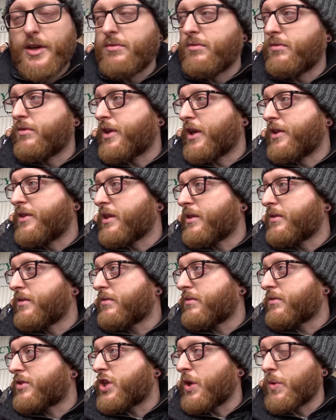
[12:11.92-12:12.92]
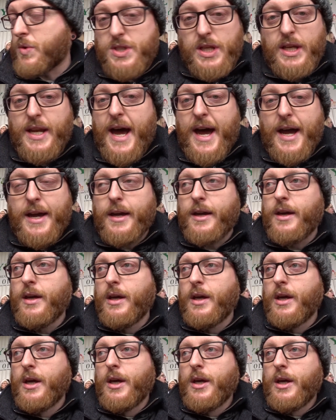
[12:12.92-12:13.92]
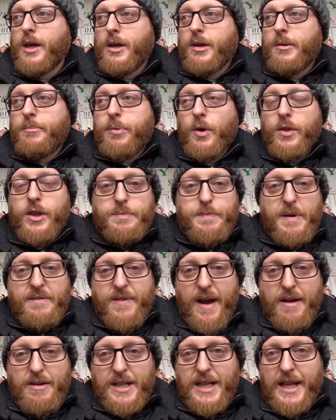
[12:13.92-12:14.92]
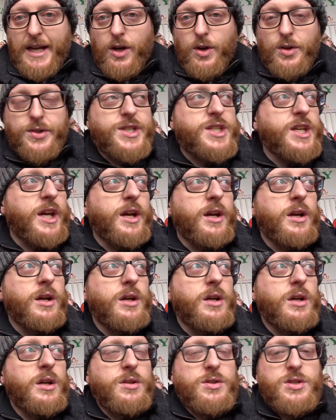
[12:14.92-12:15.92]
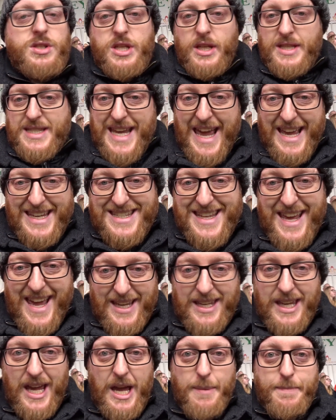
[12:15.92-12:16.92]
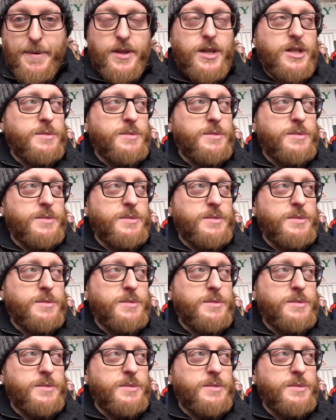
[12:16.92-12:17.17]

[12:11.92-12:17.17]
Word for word: than, than Tuesday night. But there's been very little to to test their keeper.